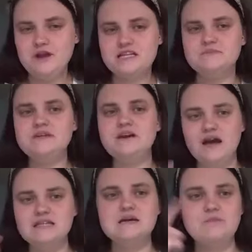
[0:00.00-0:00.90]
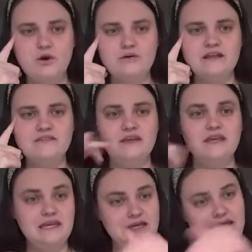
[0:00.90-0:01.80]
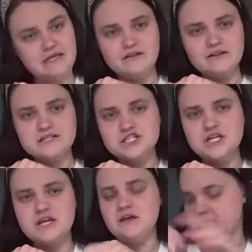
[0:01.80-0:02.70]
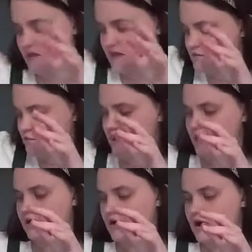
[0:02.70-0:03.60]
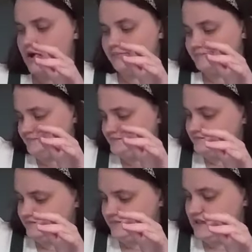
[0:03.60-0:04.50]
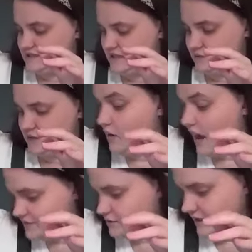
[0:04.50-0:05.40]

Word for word: you guys, because I'm already thinking in English, that's where um yes, Henry, you'll have to